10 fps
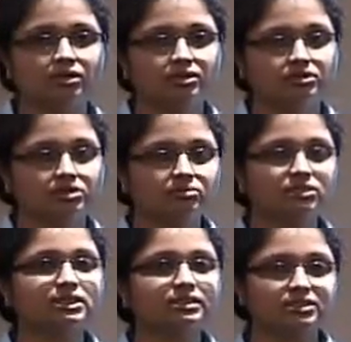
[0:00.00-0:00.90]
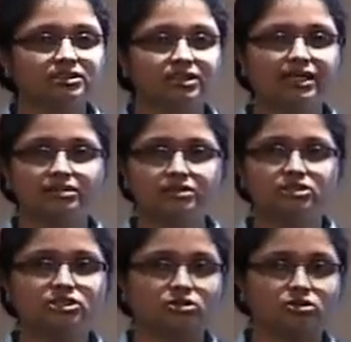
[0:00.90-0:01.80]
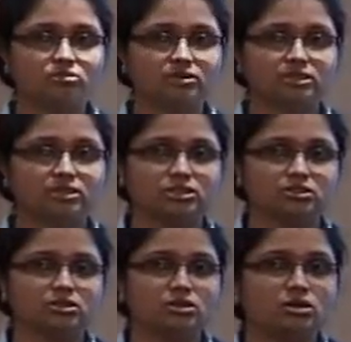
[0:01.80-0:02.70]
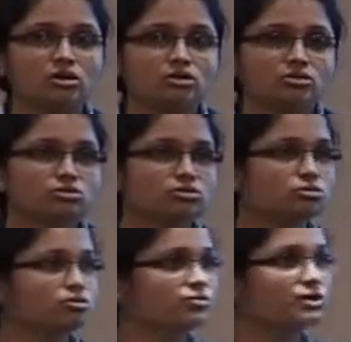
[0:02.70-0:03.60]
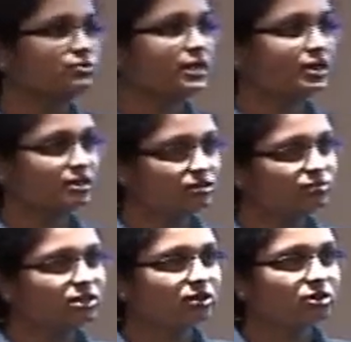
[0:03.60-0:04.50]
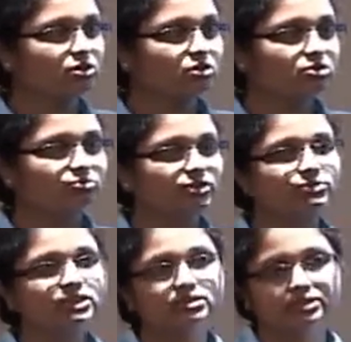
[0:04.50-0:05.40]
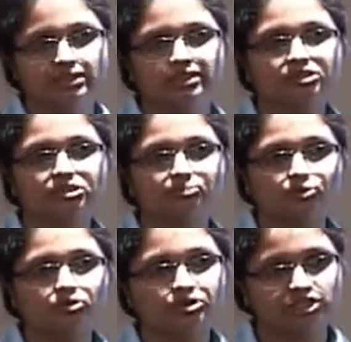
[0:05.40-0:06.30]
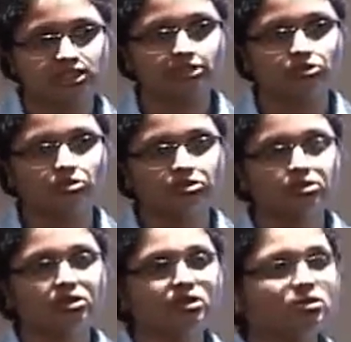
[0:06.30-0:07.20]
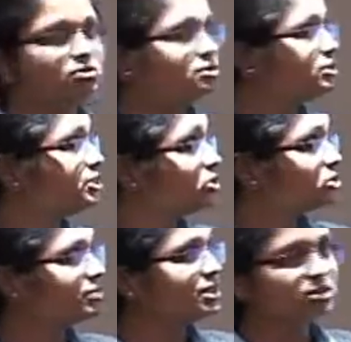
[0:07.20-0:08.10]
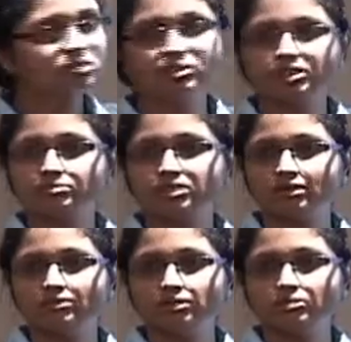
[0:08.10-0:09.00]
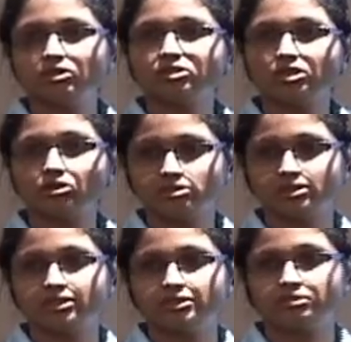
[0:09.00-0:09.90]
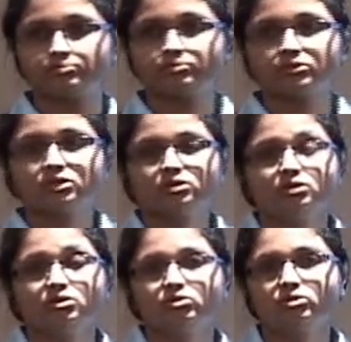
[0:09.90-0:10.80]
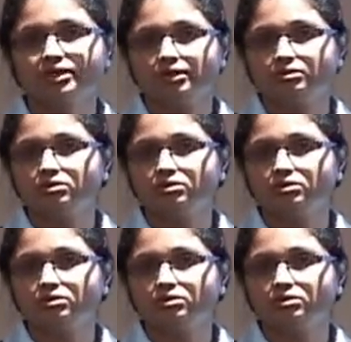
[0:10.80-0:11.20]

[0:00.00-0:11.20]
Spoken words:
Customers can easily access the documentation. So when we are done with our docs, when we release the post-GA docs, the documentation becomes available on the doc site. Okay,